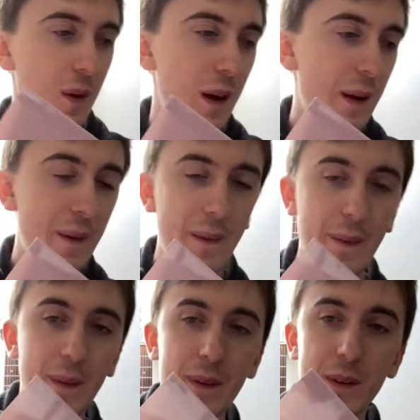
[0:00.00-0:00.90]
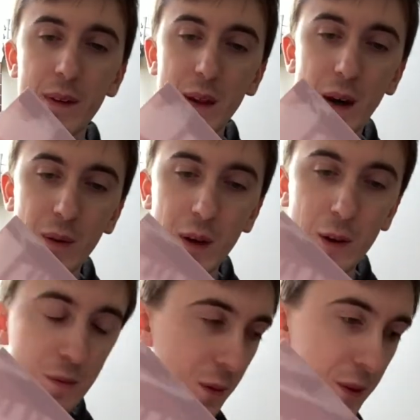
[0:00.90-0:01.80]
Now we
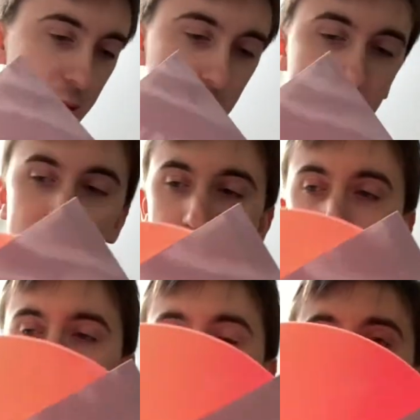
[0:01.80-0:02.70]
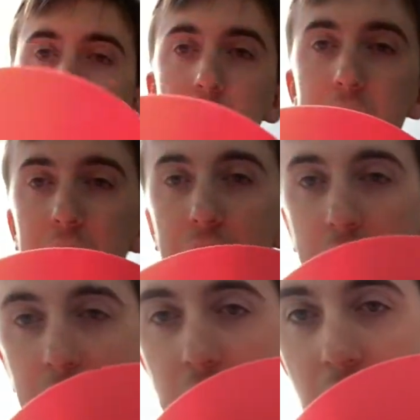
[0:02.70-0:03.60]
come to the best part.
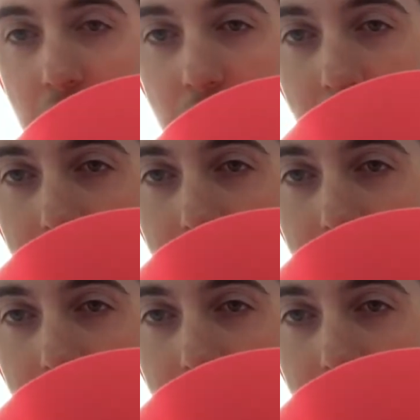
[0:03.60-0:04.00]
It's on a